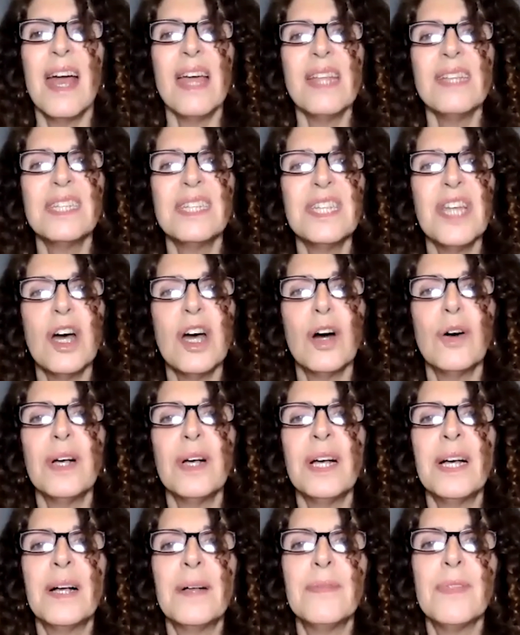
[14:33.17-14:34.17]
And so
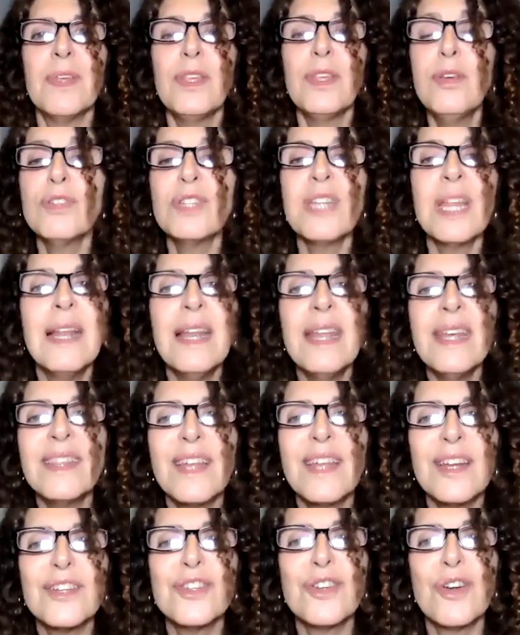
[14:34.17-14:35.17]
using
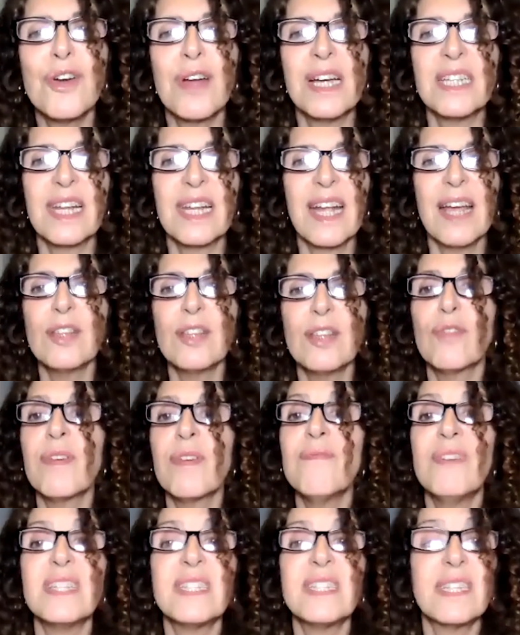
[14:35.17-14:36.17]
literature as a kind of
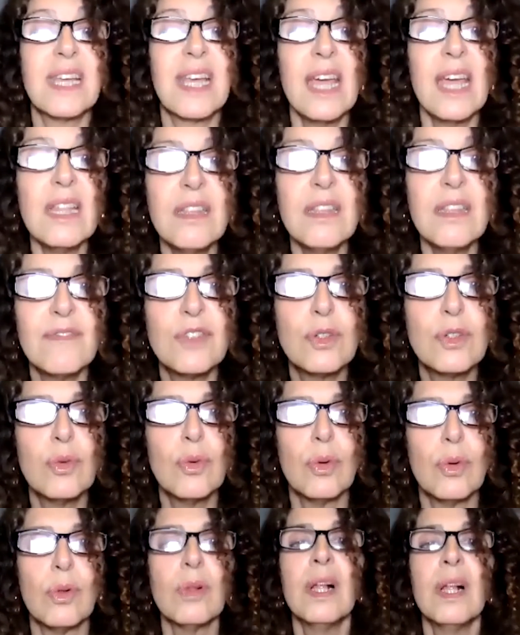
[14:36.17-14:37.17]
investigative
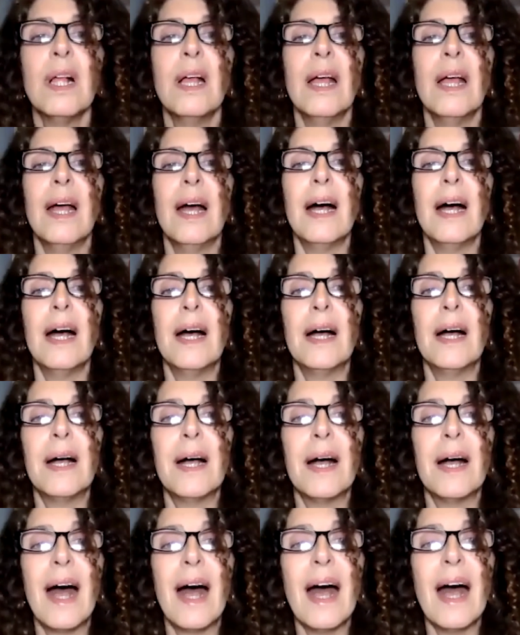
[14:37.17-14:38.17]
tool,
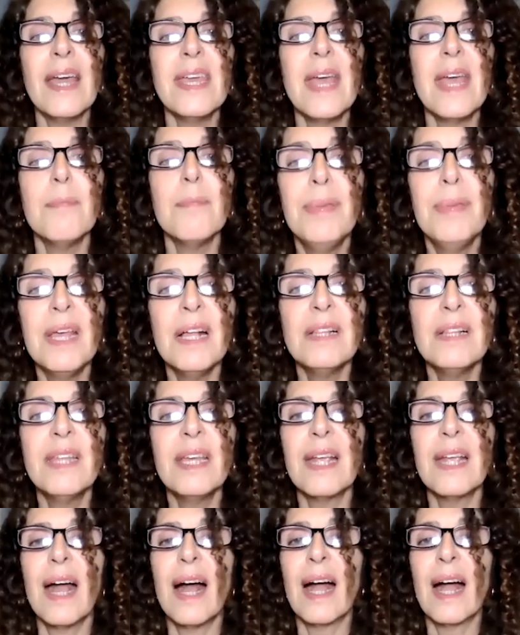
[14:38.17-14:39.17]
I am
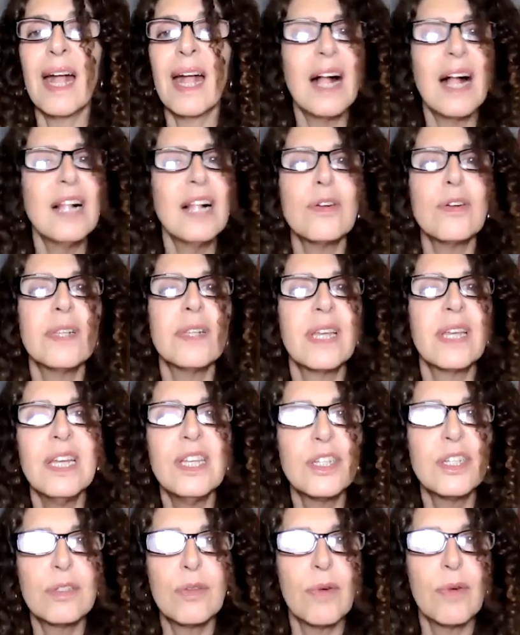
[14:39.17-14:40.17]
building a cultural
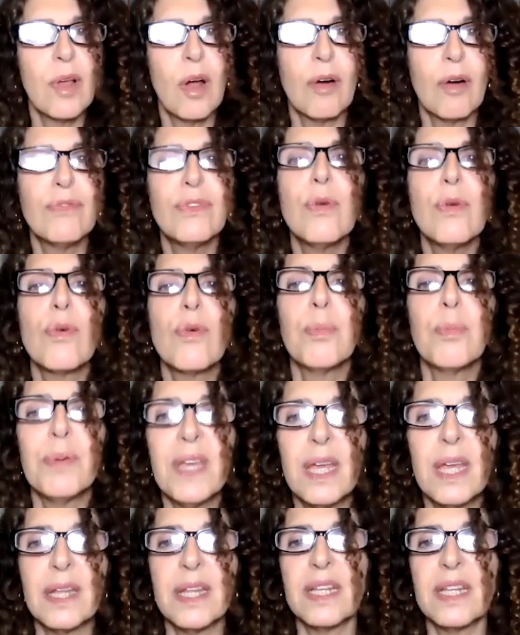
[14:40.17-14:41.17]
history of
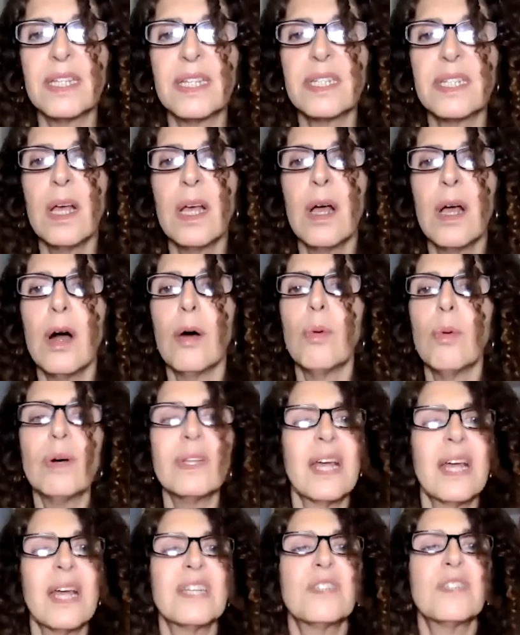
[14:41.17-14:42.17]
Europeanness,
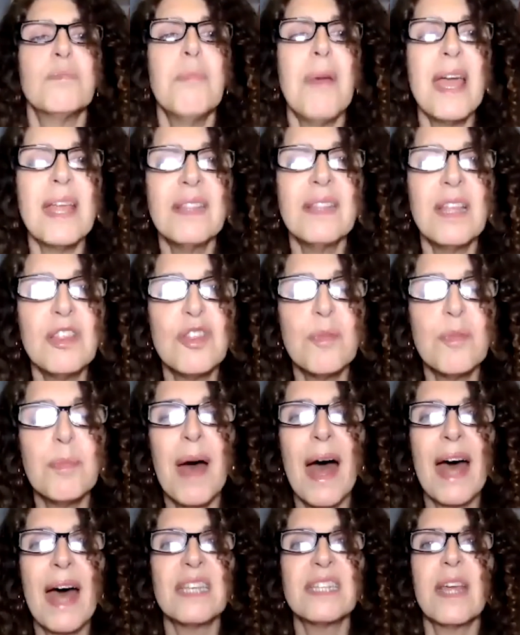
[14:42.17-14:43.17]
what has meant in the
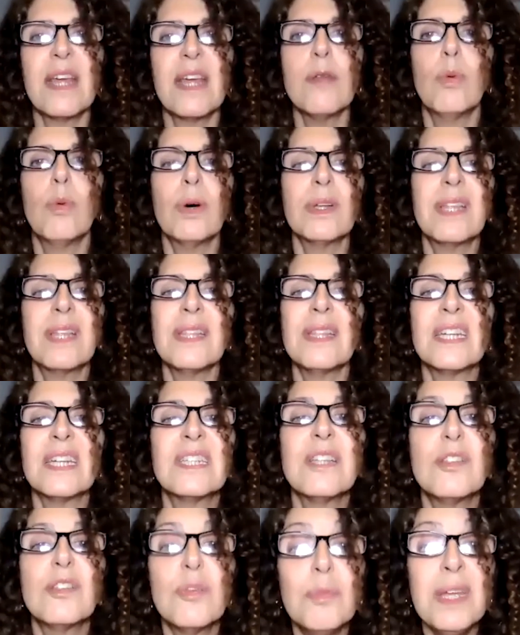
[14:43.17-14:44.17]
past and what
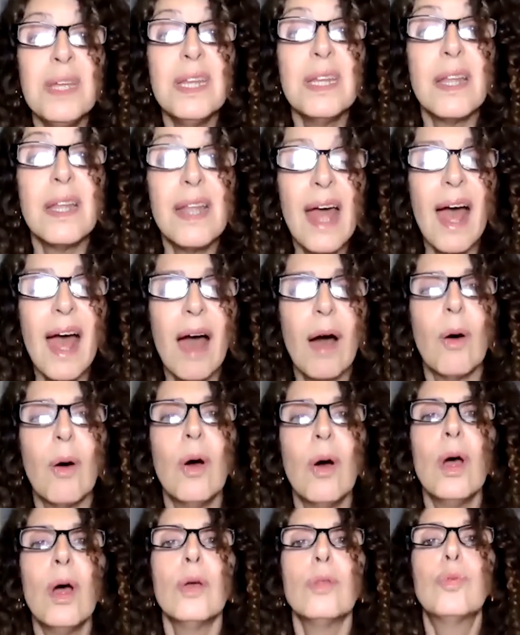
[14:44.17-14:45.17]
does it mean now
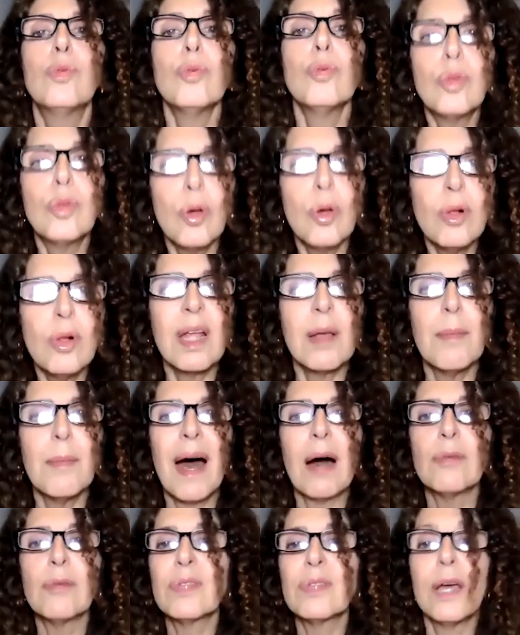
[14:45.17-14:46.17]
to talk
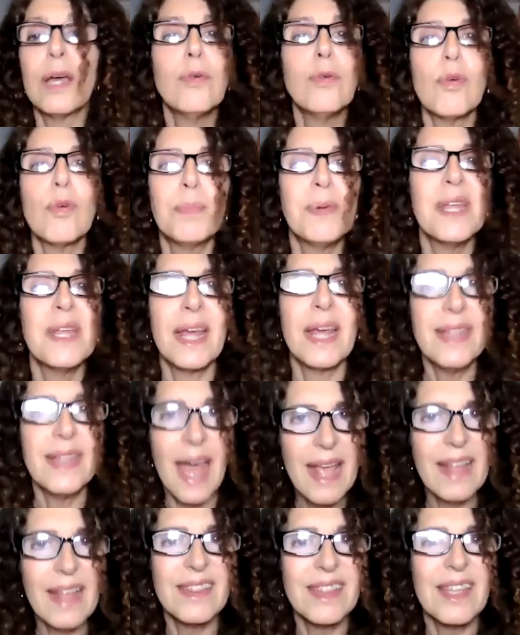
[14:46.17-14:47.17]
about a European
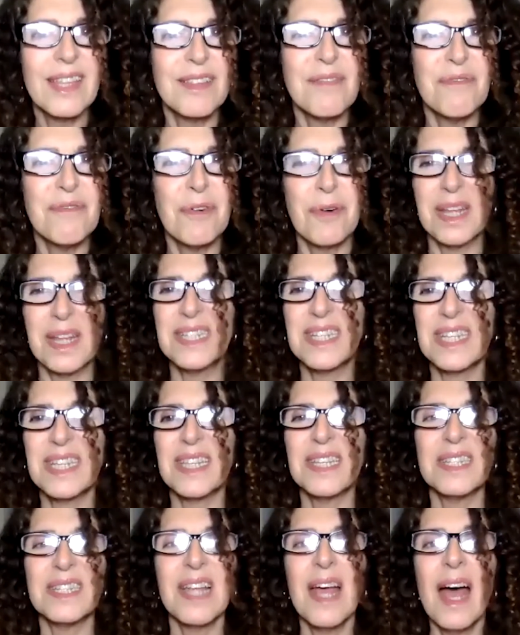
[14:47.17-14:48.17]
identity, for
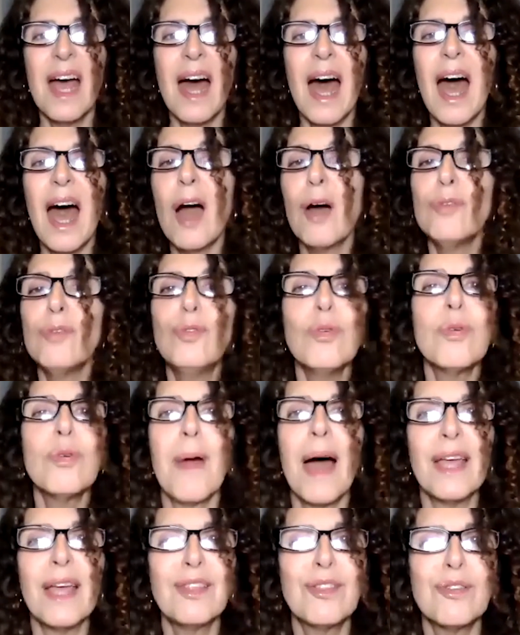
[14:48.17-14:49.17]
instance. How do
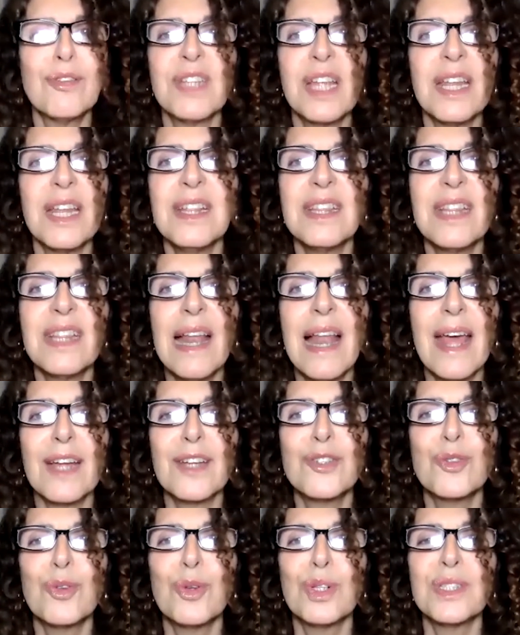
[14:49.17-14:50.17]
writers and
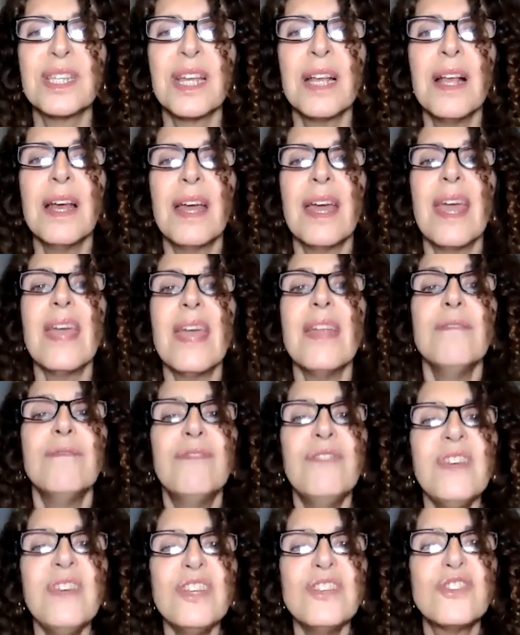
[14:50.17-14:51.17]
intellectuals
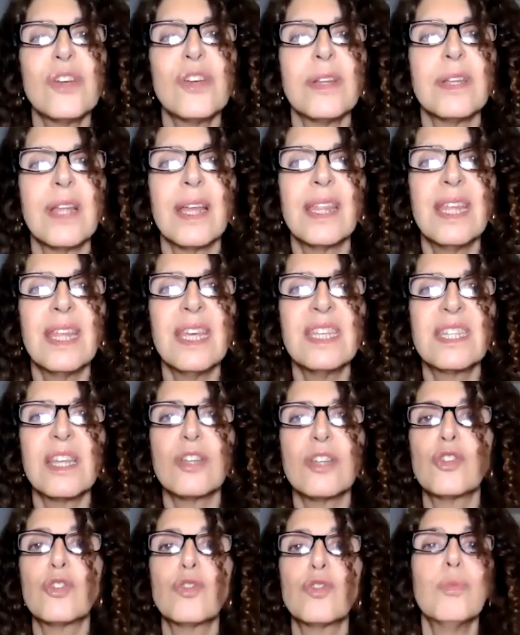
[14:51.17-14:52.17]
envision this
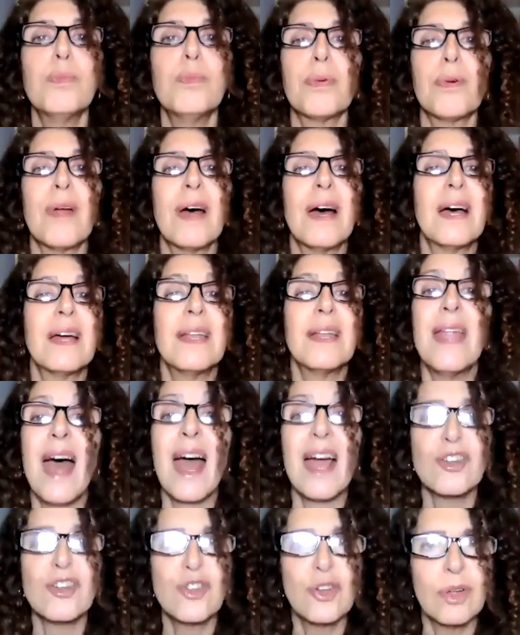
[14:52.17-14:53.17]

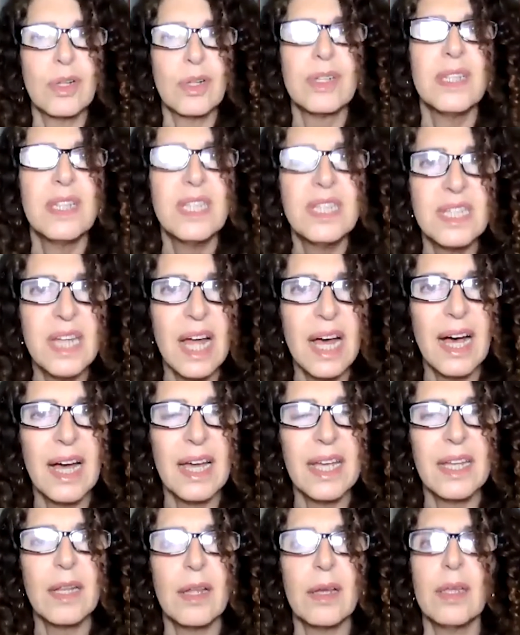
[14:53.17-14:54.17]
supranational
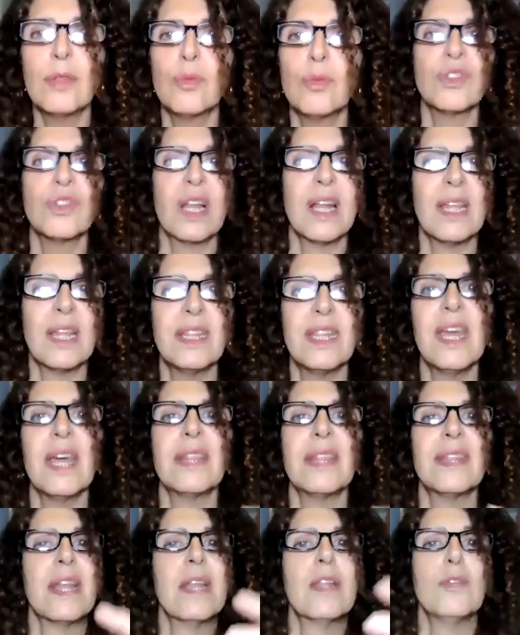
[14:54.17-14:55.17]
design? It was an
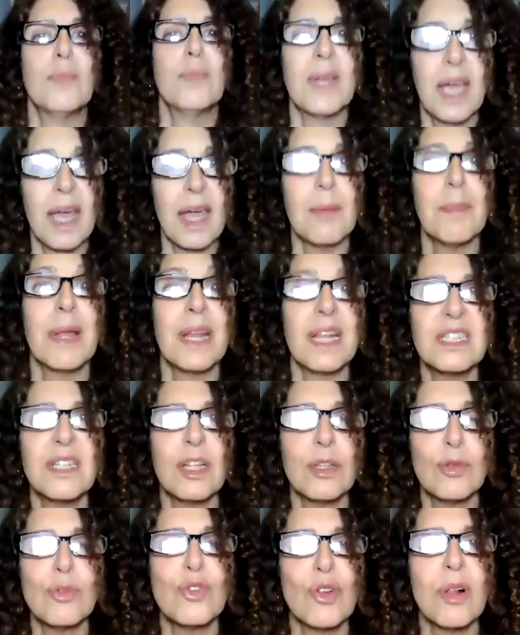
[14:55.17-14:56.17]
idea and then it became an
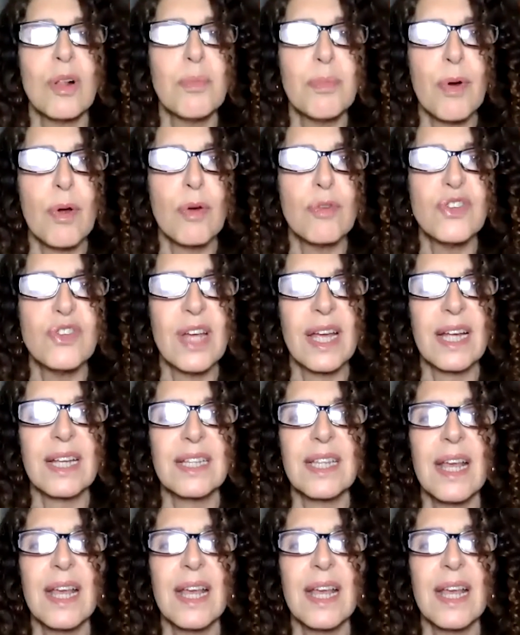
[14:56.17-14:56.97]
institutional project.